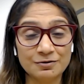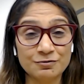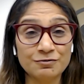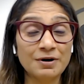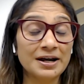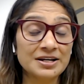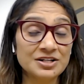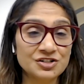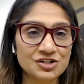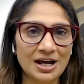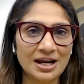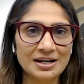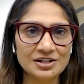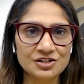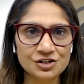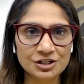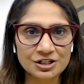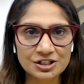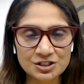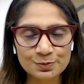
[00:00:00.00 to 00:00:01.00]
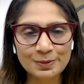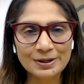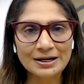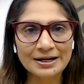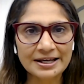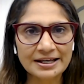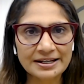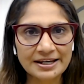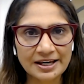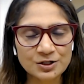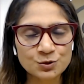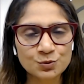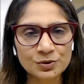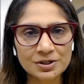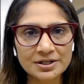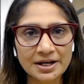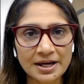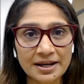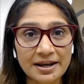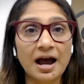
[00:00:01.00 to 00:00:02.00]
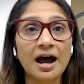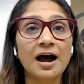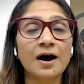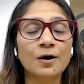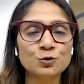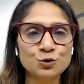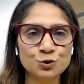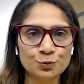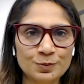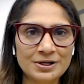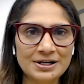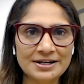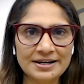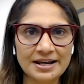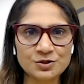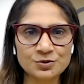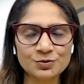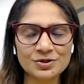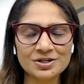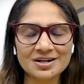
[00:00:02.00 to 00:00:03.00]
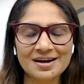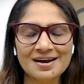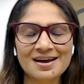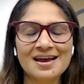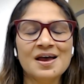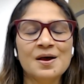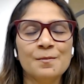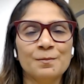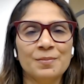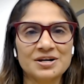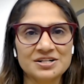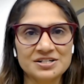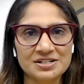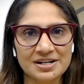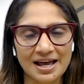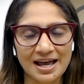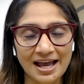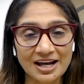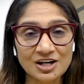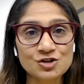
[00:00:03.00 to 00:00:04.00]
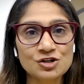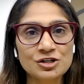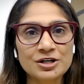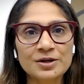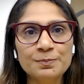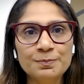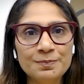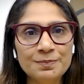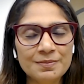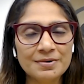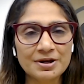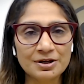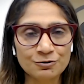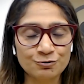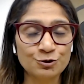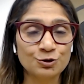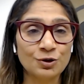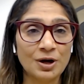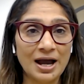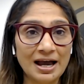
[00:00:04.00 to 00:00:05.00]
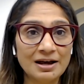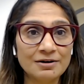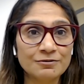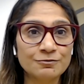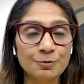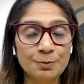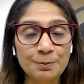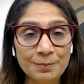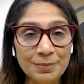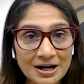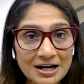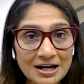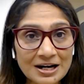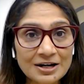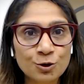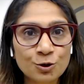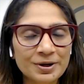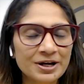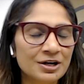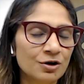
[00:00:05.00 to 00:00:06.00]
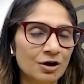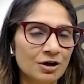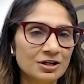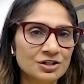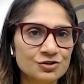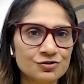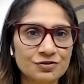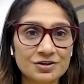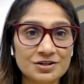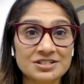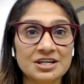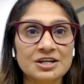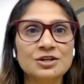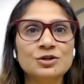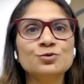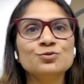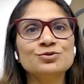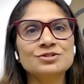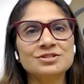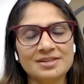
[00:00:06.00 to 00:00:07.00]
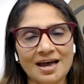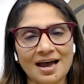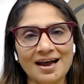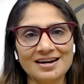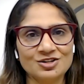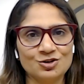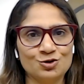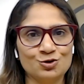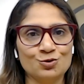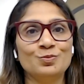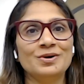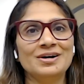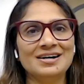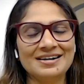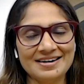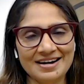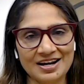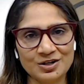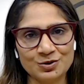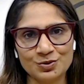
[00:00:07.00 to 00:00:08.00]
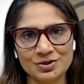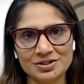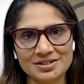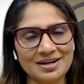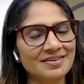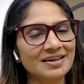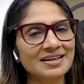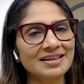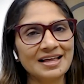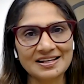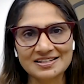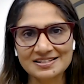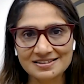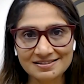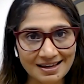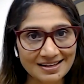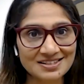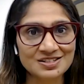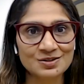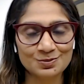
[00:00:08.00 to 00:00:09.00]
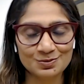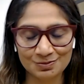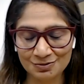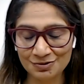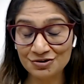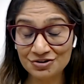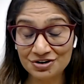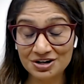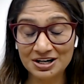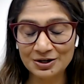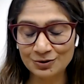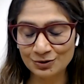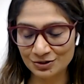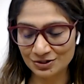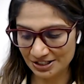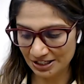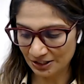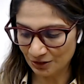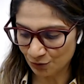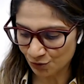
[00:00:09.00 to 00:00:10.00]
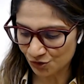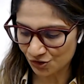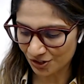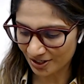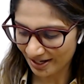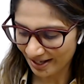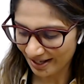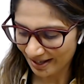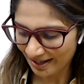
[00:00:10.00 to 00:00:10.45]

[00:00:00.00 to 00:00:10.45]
find challenging is building network and how build network. But actually, if you build domain knowledge first and use that to build networks, I think that's a really good solution.